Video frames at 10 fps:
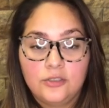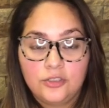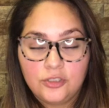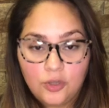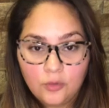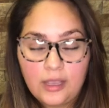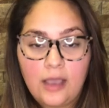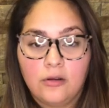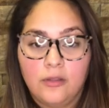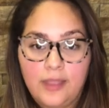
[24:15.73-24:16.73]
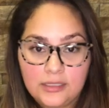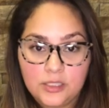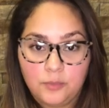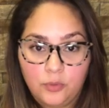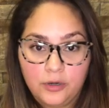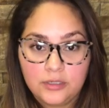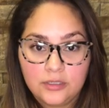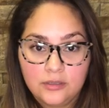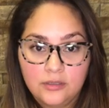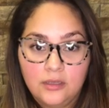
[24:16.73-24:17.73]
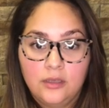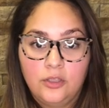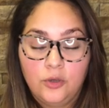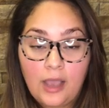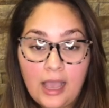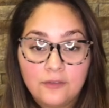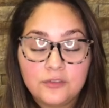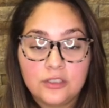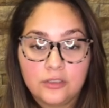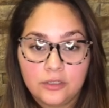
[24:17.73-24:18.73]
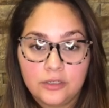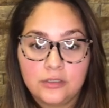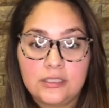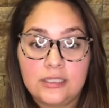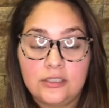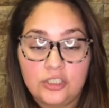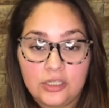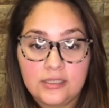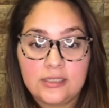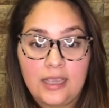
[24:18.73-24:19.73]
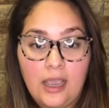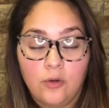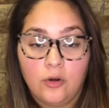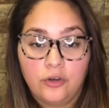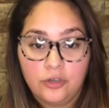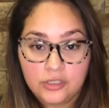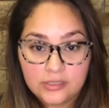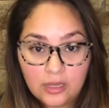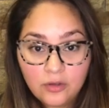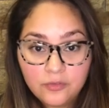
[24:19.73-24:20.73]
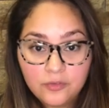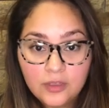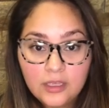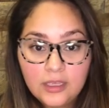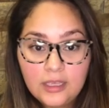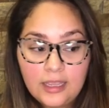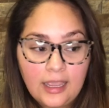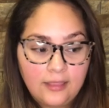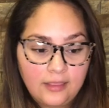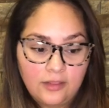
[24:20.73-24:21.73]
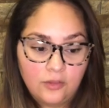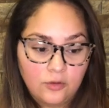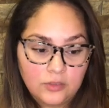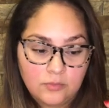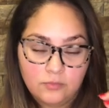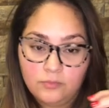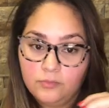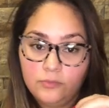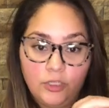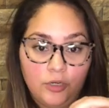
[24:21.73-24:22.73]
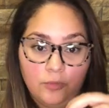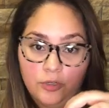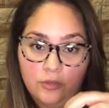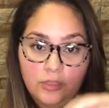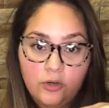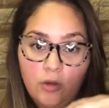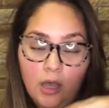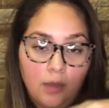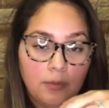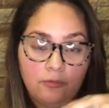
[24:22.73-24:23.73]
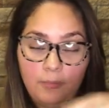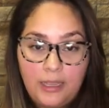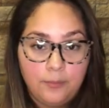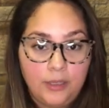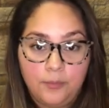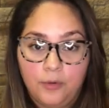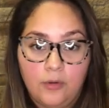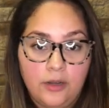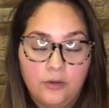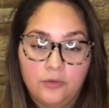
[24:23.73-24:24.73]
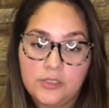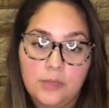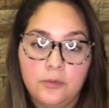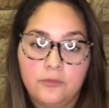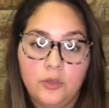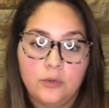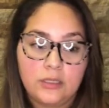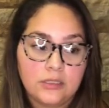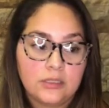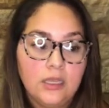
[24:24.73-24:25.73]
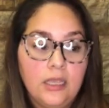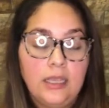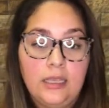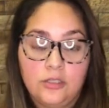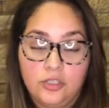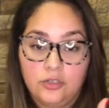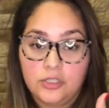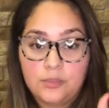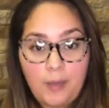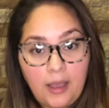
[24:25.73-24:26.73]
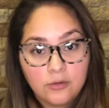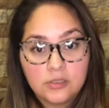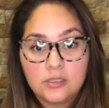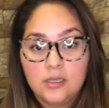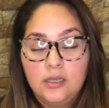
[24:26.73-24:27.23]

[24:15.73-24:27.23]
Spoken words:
Don't count on that support. You have to learn to just count on yourself, and then those, you know, your little hub of main people. I know some of you, it's your spouse,